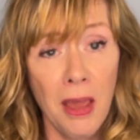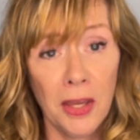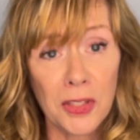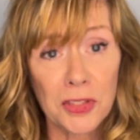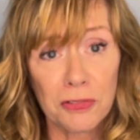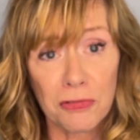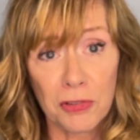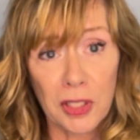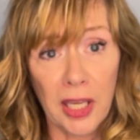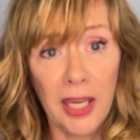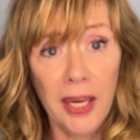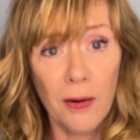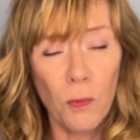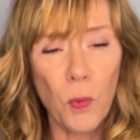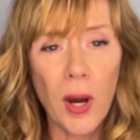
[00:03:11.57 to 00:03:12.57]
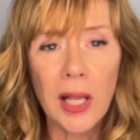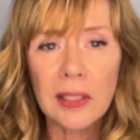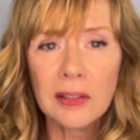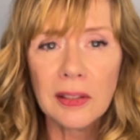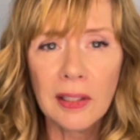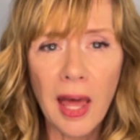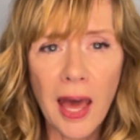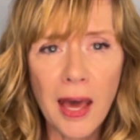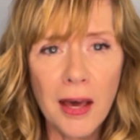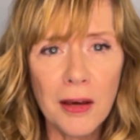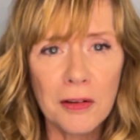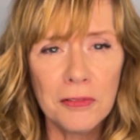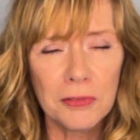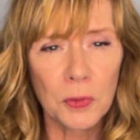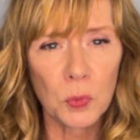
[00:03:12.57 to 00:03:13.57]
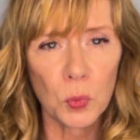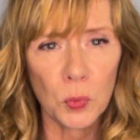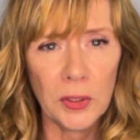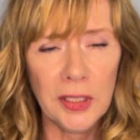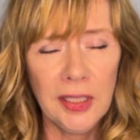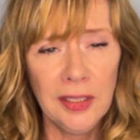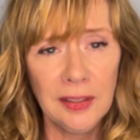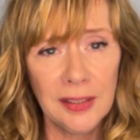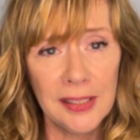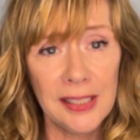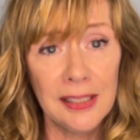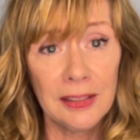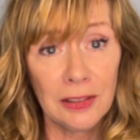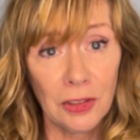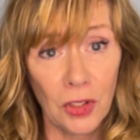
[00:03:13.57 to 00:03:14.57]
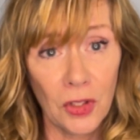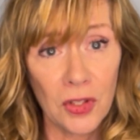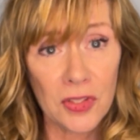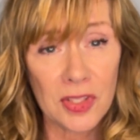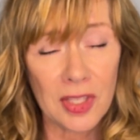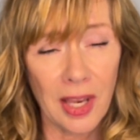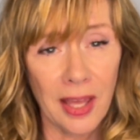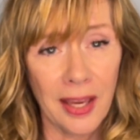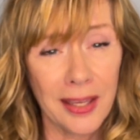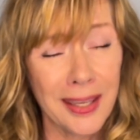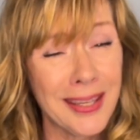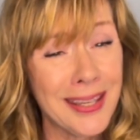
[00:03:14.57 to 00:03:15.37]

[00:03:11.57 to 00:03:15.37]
to forget what love really looks like.